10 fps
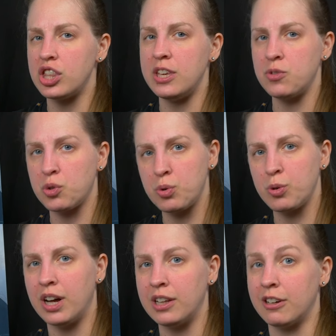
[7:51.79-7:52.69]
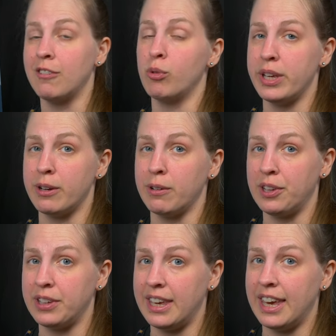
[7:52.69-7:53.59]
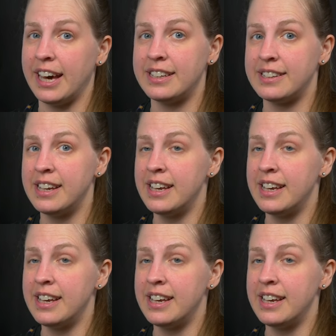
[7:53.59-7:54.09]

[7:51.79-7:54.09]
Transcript: the true color of what you're looking at.